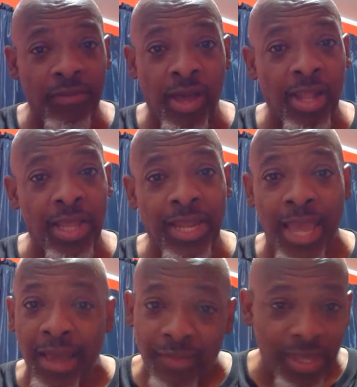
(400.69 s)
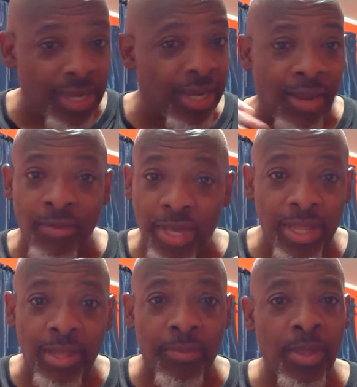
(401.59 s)
color and they have to get in there and
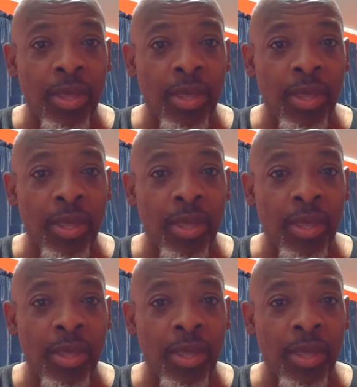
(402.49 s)
get them.